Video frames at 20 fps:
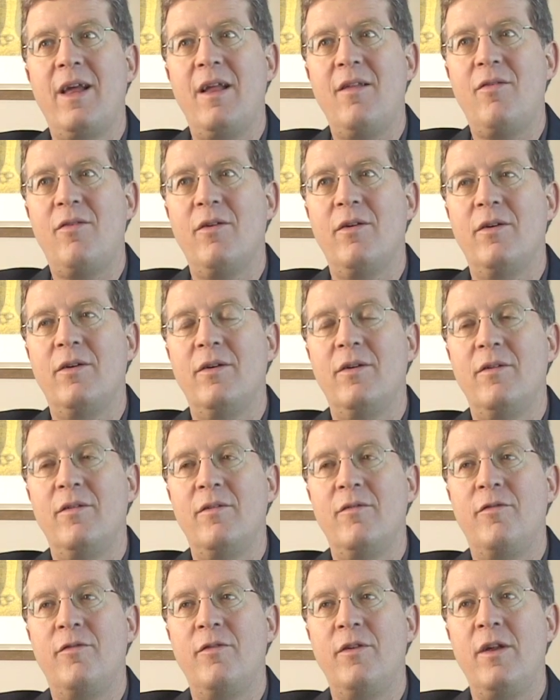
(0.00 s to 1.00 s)
cancer,
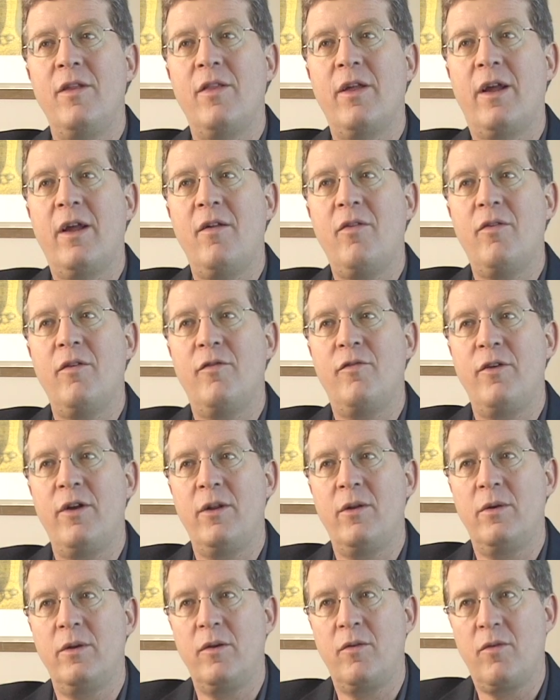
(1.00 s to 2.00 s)
in the cancer
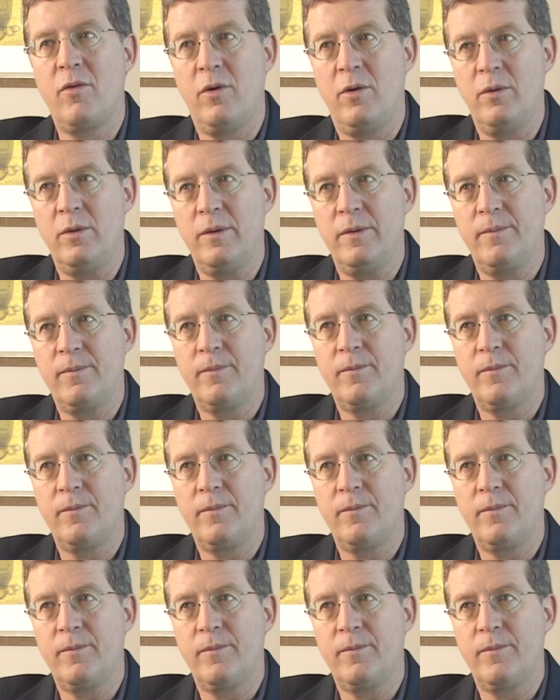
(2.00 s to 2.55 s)
field on its own.